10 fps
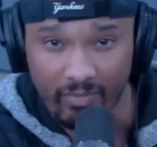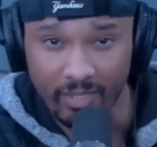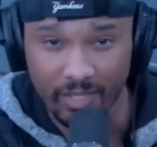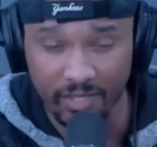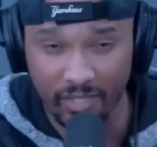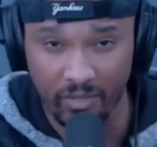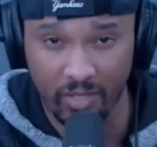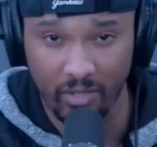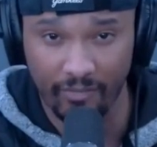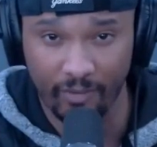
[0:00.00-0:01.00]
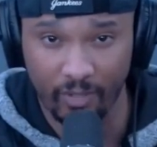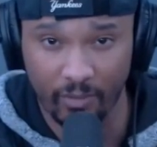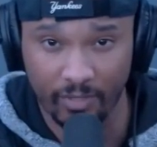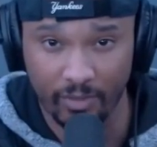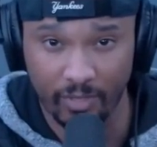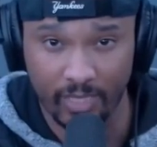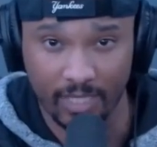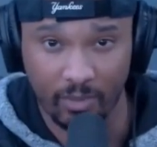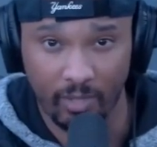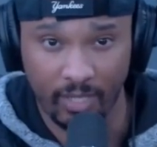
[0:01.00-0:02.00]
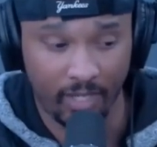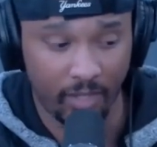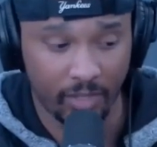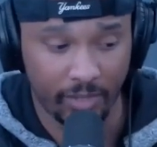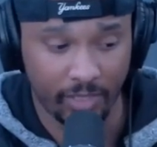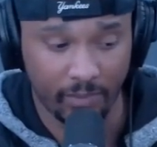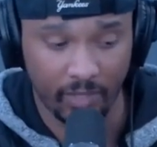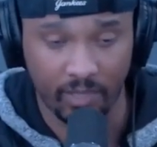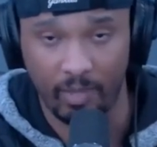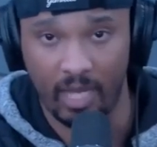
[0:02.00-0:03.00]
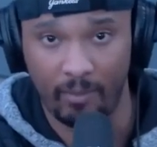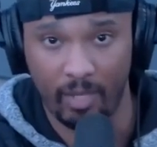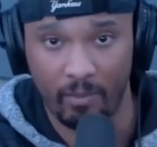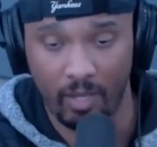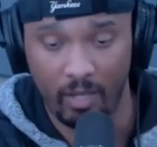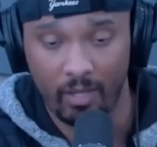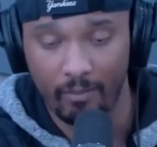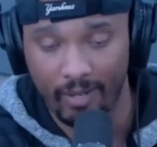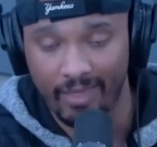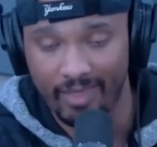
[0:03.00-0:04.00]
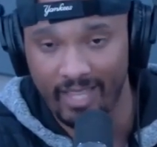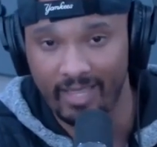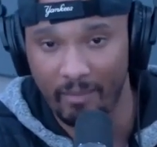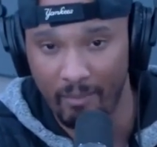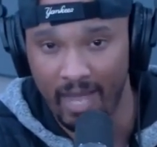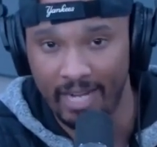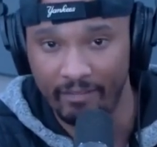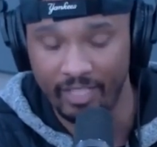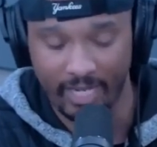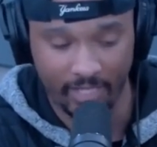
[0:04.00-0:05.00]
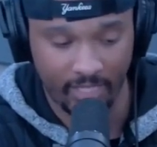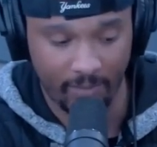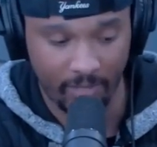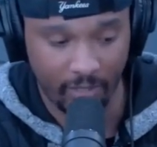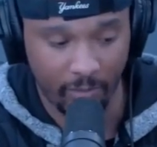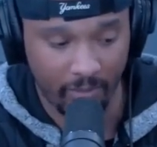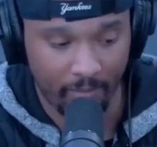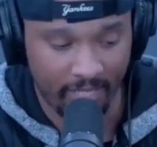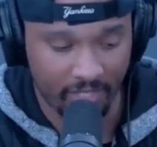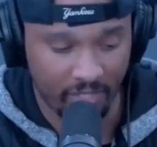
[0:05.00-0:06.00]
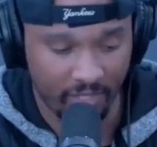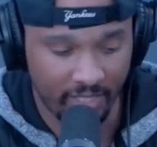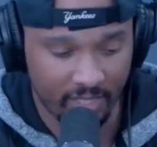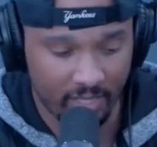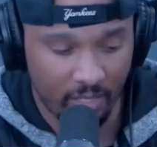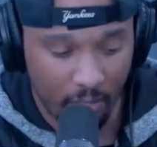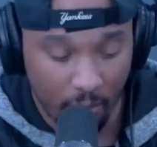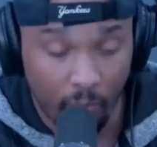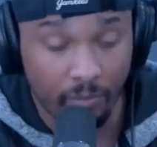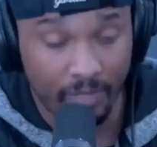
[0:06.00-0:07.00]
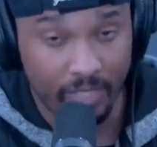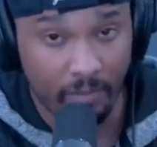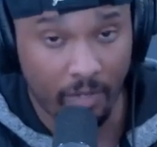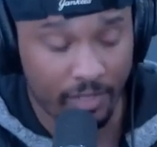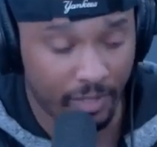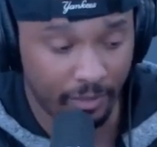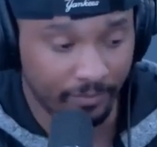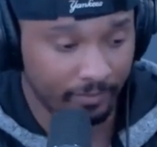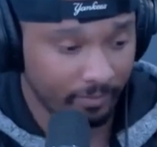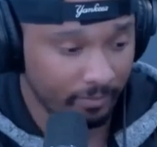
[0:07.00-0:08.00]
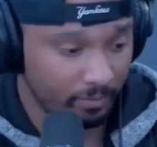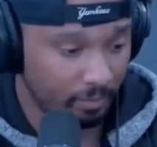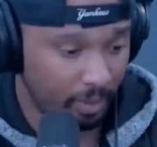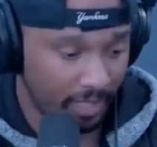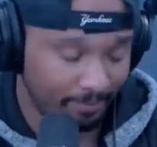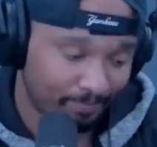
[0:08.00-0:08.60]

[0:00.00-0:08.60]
to the story going forward with Suicide Squad. I know she was just supposed to pop up, but I think they might have changed it up a little bit based on this. Would be smart to, but